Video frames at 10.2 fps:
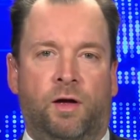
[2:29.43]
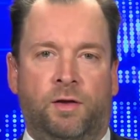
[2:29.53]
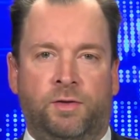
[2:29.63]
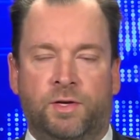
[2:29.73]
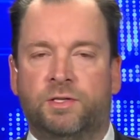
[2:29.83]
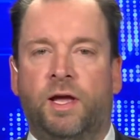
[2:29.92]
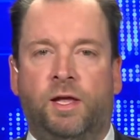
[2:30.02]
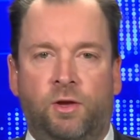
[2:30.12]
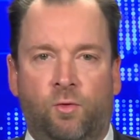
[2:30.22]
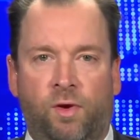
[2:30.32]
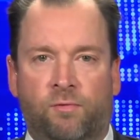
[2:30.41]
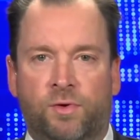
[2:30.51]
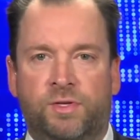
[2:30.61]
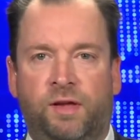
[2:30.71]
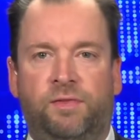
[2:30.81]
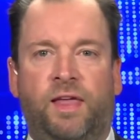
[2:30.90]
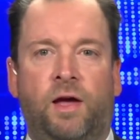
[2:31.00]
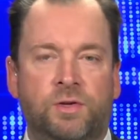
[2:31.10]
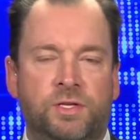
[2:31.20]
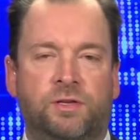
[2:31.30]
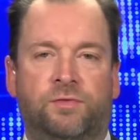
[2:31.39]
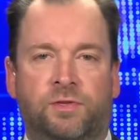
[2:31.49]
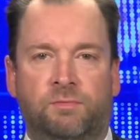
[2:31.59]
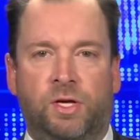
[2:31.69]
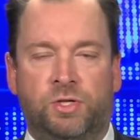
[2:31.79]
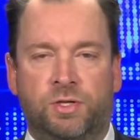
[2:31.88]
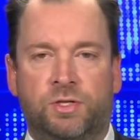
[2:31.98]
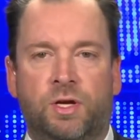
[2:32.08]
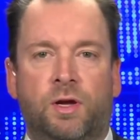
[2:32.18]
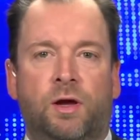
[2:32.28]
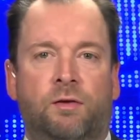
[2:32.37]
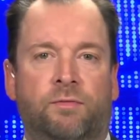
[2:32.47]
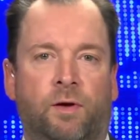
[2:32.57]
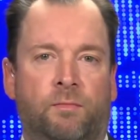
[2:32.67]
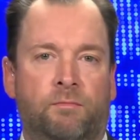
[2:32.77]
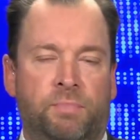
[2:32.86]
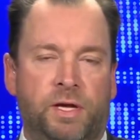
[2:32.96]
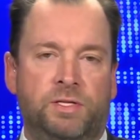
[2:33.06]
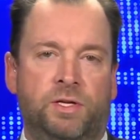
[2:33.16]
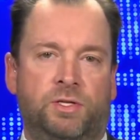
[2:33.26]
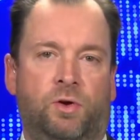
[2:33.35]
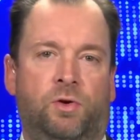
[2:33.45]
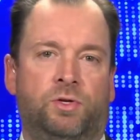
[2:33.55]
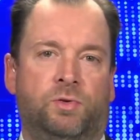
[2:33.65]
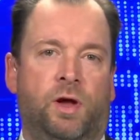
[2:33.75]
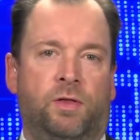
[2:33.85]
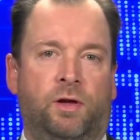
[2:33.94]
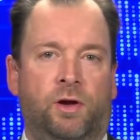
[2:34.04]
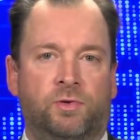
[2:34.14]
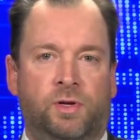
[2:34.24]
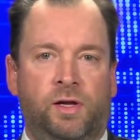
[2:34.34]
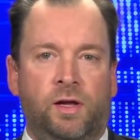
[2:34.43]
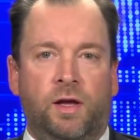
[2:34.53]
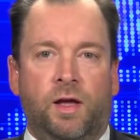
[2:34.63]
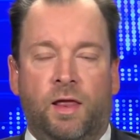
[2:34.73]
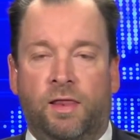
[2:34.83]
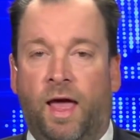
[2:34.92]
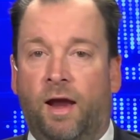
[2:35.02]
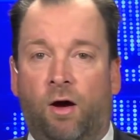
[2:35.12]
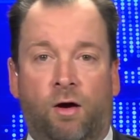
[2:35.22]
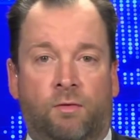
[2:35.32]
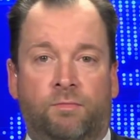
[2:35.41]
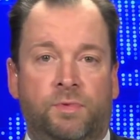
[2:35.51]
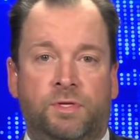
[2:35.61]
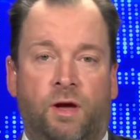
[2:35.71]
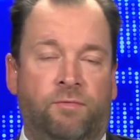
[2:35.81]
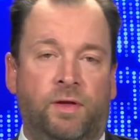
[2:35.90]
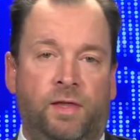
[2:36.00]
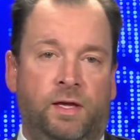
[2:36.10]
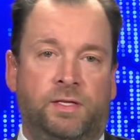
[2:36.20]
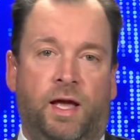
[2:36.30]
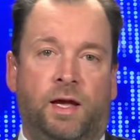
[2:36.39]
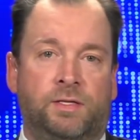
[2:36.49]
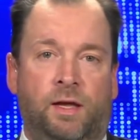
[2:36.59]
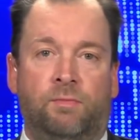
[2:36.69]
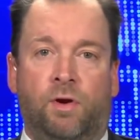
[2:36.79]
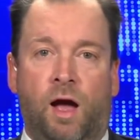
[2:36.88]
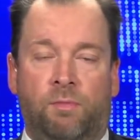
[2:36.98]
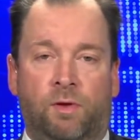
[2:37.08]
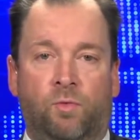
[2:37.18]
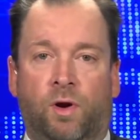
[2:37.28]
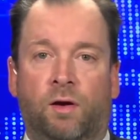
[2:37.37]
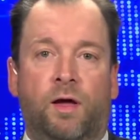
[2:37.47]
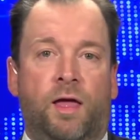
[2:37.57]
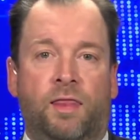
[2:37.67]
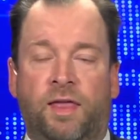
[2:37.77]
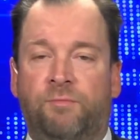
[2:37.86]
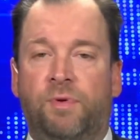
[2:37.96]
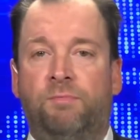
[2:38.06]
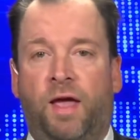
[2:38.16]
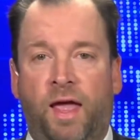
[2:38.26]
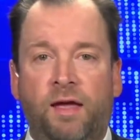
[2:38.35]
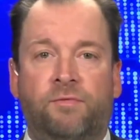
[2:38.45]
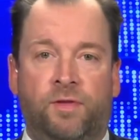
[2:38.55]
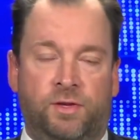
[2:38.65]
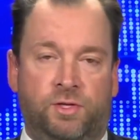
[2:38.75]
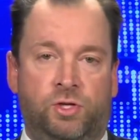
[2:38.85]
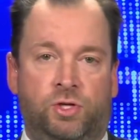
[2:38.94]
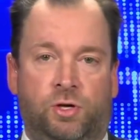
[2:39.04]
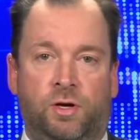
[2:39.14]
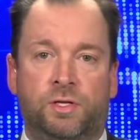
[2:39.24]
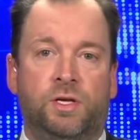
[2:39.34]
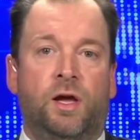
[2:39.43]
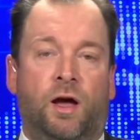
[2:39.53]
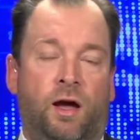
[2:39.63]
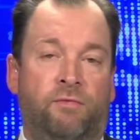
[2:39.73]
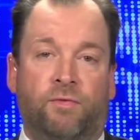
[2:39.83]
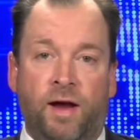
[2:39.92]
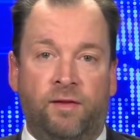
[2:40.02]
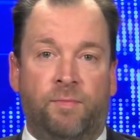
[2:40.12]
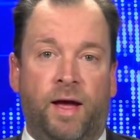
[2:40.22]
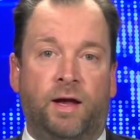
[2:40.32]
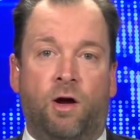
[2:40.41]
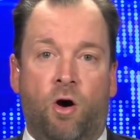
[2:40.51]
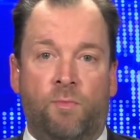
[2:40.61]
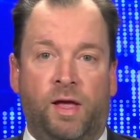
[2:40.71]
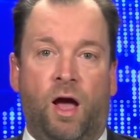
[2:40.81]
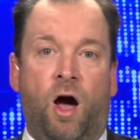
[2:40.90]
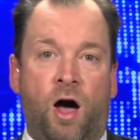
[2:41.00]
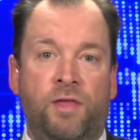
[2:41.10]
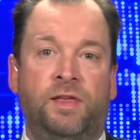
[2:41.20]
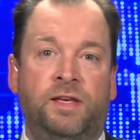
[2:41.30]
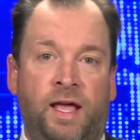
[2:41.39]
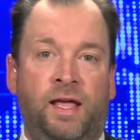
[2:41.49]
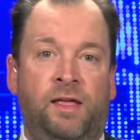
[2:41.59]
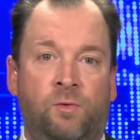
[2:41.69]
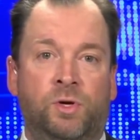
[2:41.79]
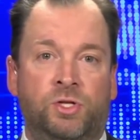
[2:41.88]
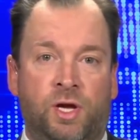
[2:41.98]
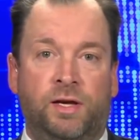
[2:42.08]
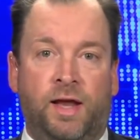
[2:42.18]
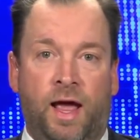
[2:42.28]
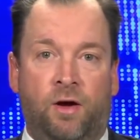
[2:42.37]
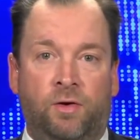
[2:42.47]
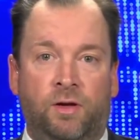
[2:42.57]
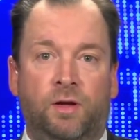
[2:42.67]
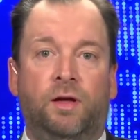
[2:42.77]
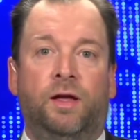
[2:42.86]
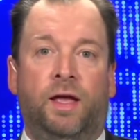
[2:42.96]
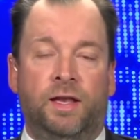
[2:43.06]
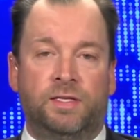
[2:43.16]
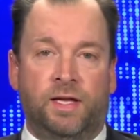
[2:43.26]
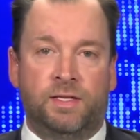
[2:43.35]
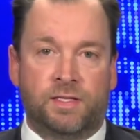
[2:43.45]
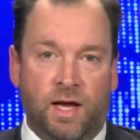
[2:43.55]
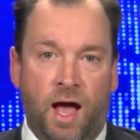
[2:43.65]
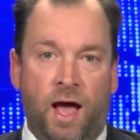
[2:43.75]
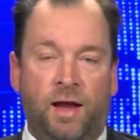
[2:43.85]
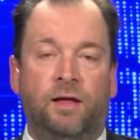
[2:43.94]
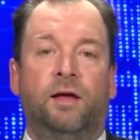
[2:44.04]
Uh, just like you, we've received thousands of submissions from business owners around the country that are suffering the exact same problem, where they've been paying for this insurance. A friend of mine called me on the day he was shut down and said, Scott,